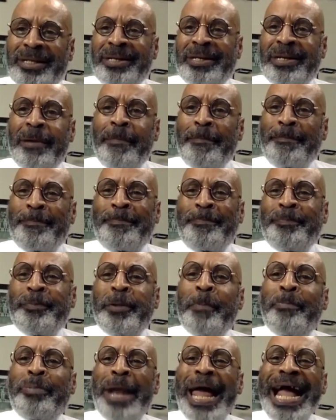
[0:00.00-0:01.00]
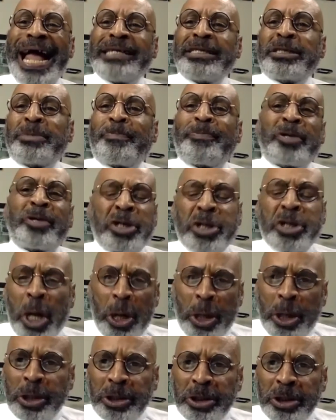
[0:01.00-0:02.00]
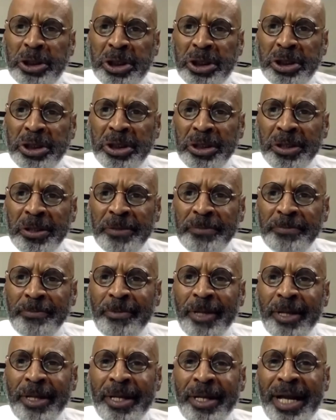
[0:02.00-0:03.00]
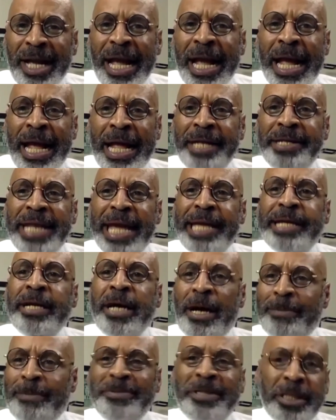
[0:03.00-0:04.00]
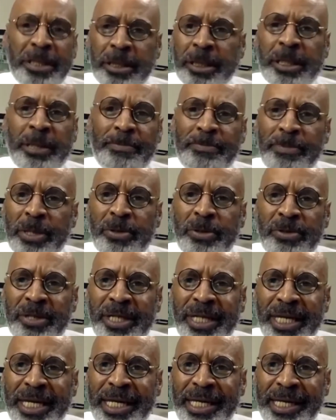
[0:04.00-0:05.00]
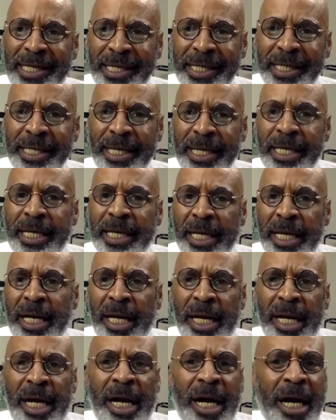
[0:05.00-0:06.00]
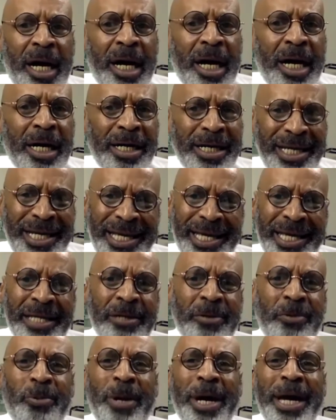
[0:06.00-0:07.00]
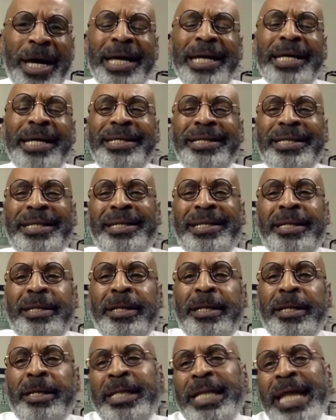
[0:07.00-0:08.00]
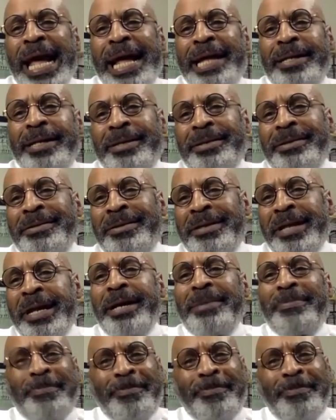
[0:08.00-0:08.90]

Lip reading: the Black church and they come to the community in a way that they're